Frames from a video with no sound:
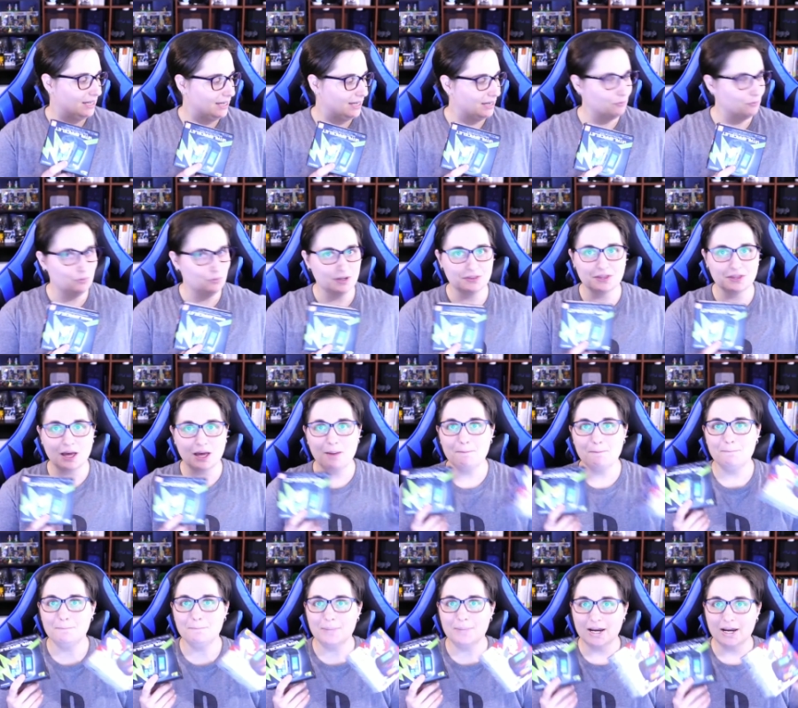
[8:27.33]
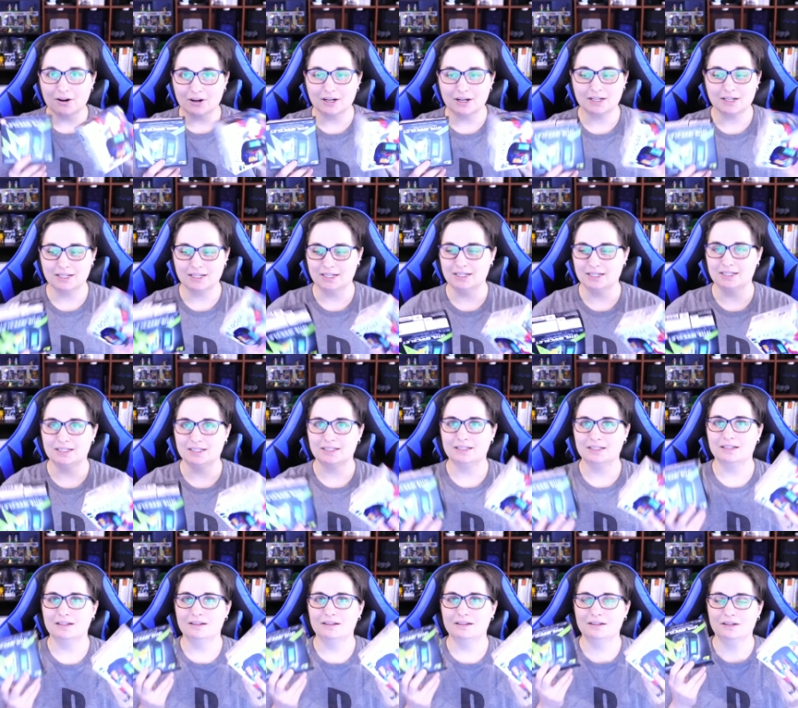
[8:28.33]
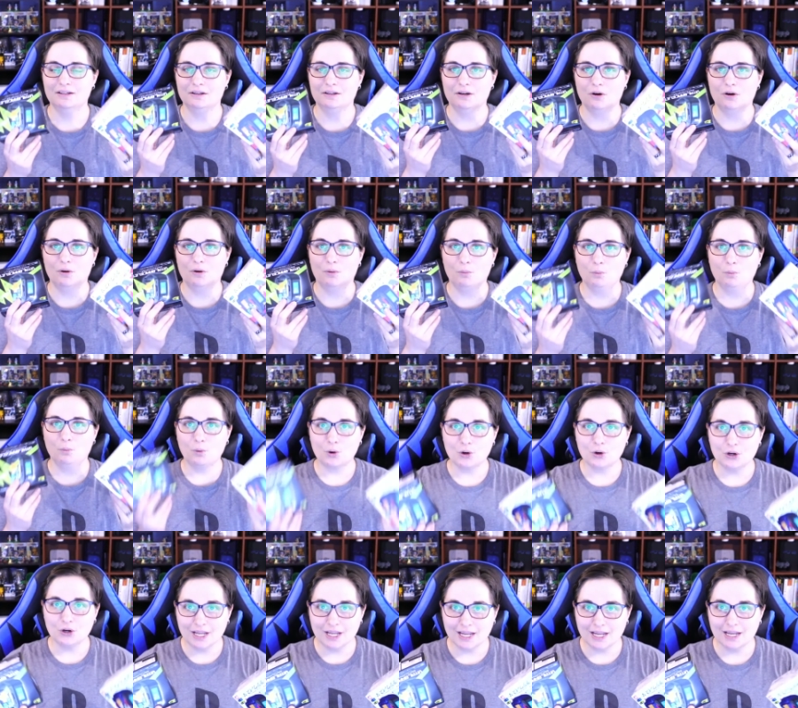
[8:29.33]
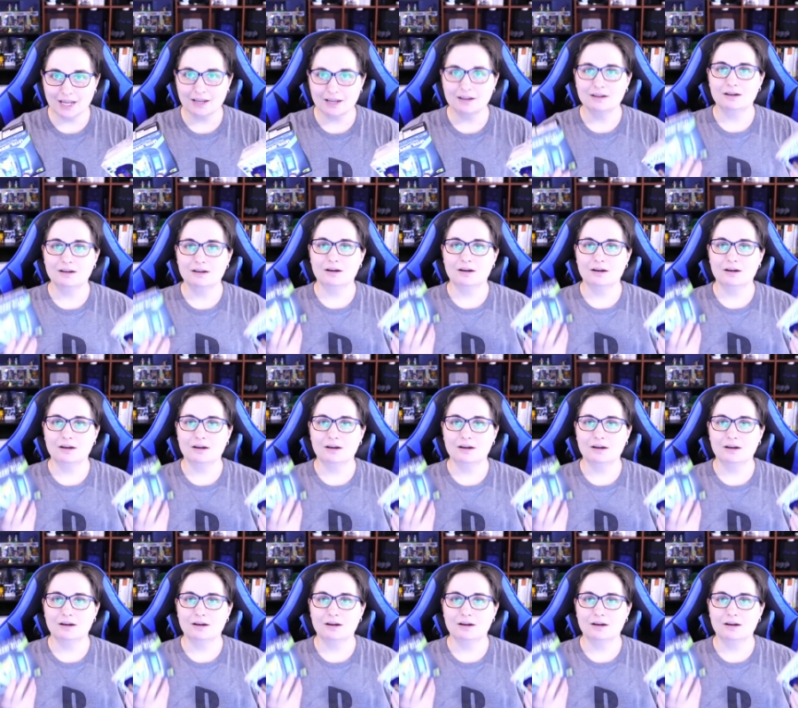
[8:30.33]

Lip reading: with American wording.